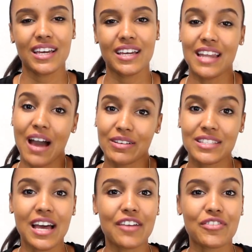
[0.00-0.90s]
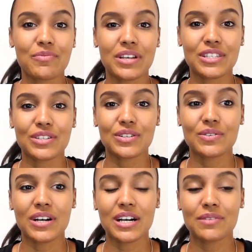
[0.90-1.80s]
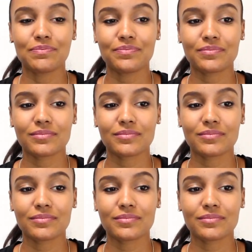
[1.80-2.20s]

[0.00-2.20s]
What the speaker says: And now it's time for me to